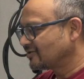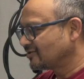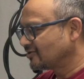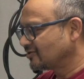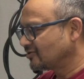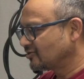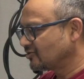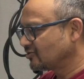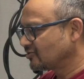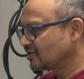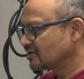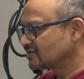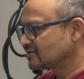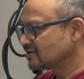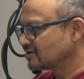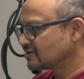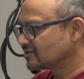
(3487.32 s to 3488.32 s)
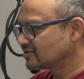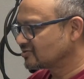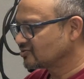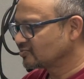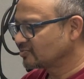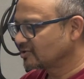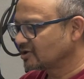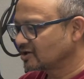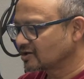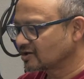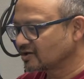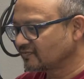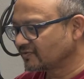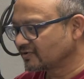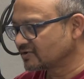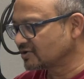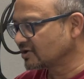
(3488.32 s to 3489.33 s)
No, you guys are super hungry
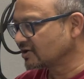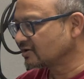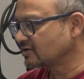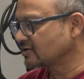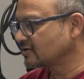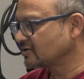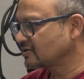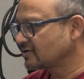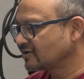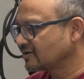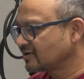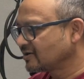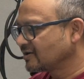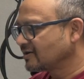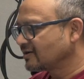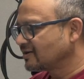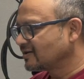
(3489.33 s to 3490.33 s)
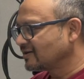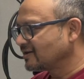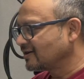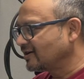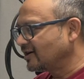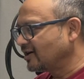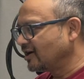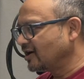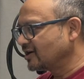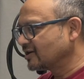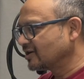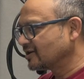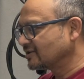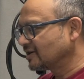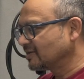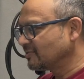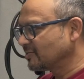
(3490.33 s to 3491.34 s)
for dinner. Ahana,
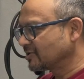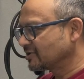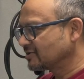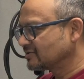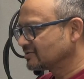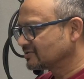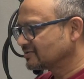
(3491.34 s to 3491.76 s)
tell me better.